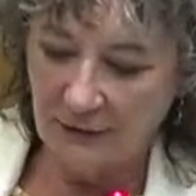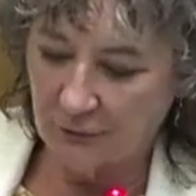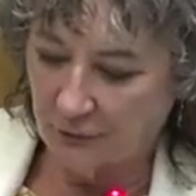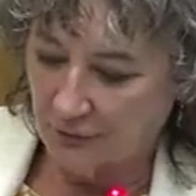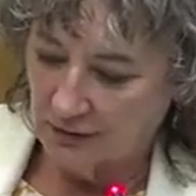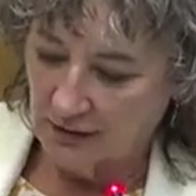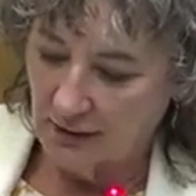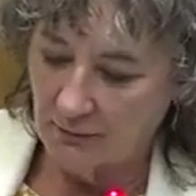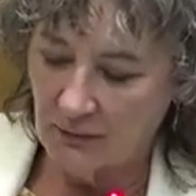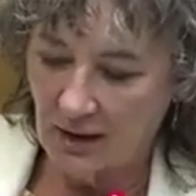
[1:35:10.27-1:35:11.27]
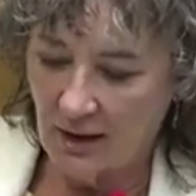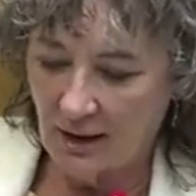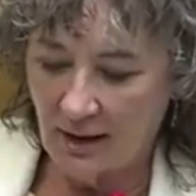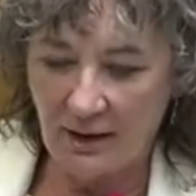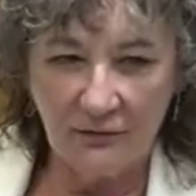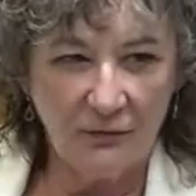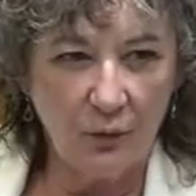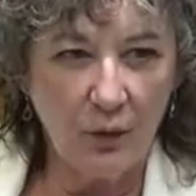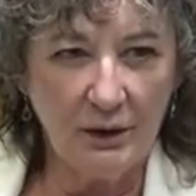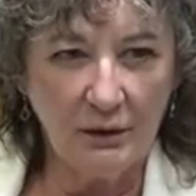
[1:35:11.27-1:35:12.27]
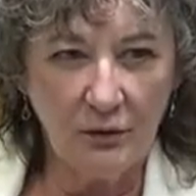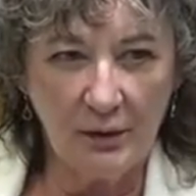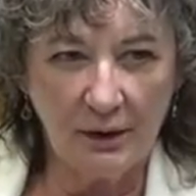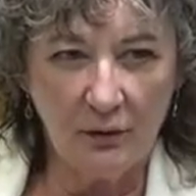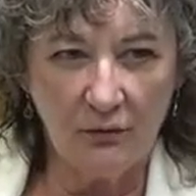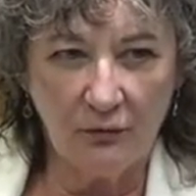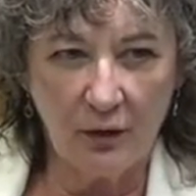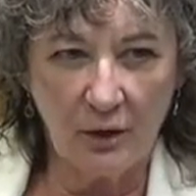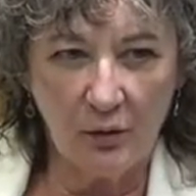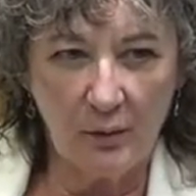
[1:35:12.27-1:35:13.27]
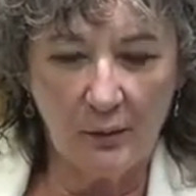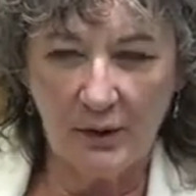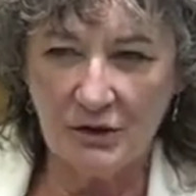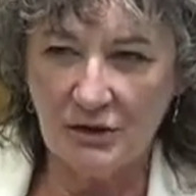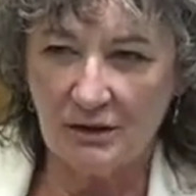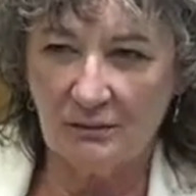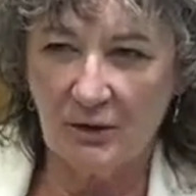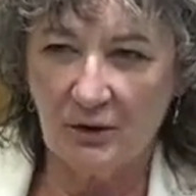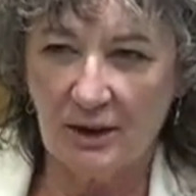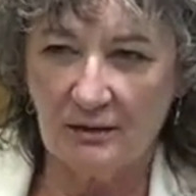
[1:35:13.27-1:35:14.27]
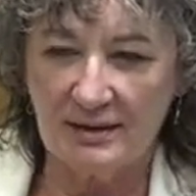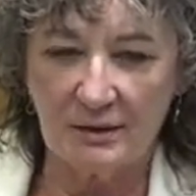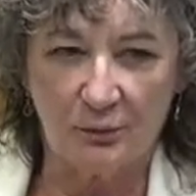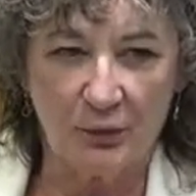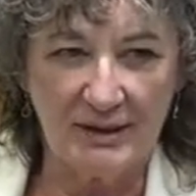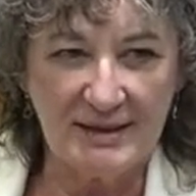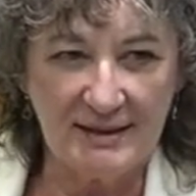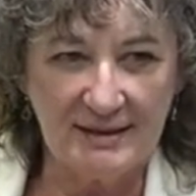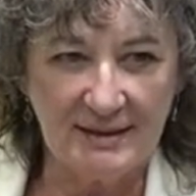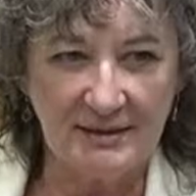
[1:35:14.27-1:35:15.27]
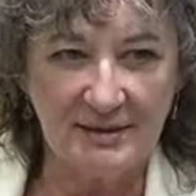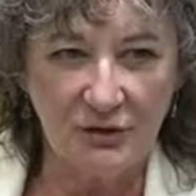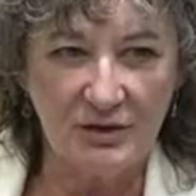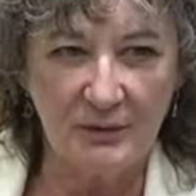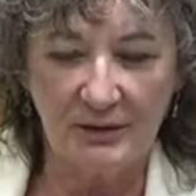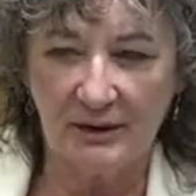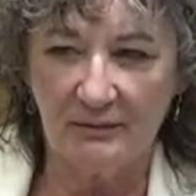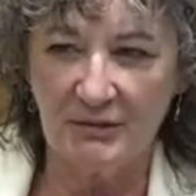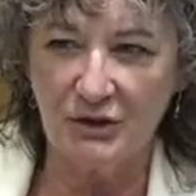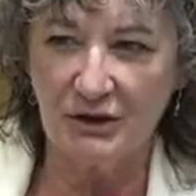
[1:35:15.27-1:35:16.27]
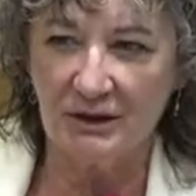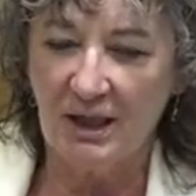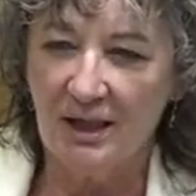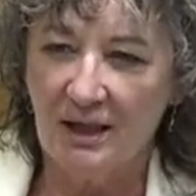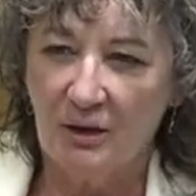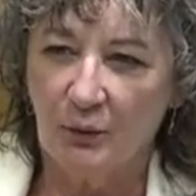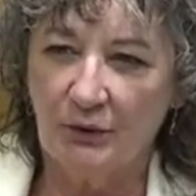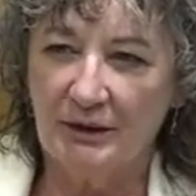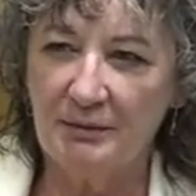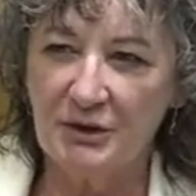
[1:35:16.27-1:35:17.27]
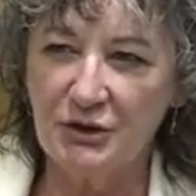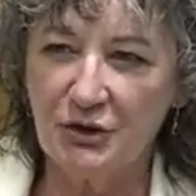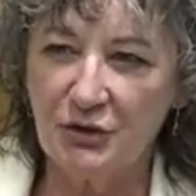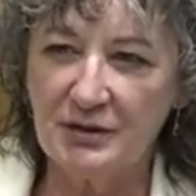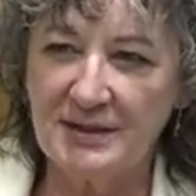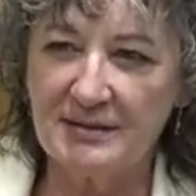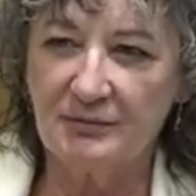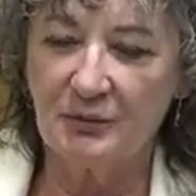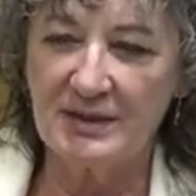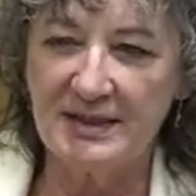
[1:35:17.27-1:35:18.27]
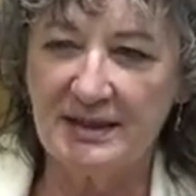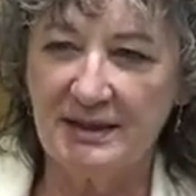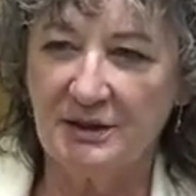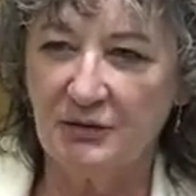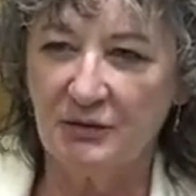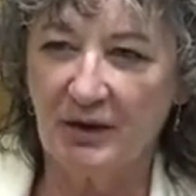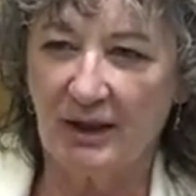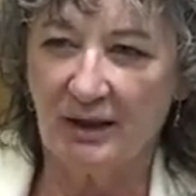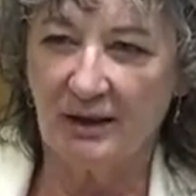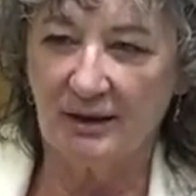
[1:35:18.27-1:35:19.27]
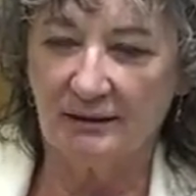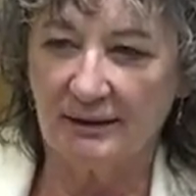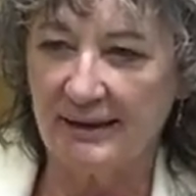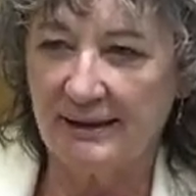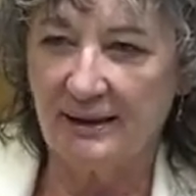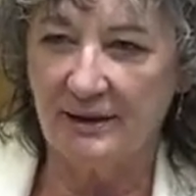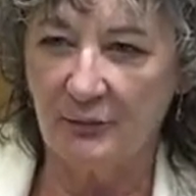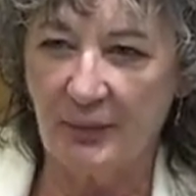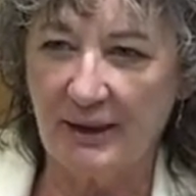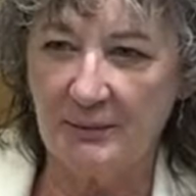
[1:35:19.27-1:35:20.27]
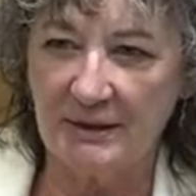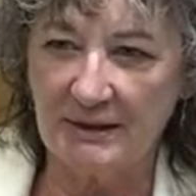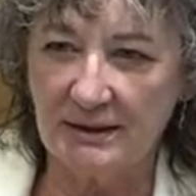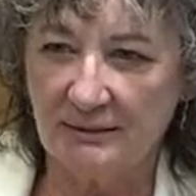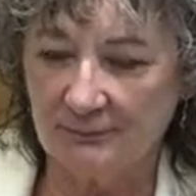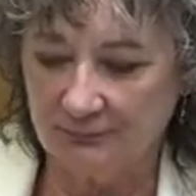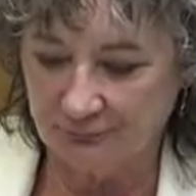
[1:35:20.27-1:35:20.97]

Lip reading: Thank you. I have one quick follow-up question about Councillor Bressy's concerns with a commission. Would commissioners receive any kind of payment?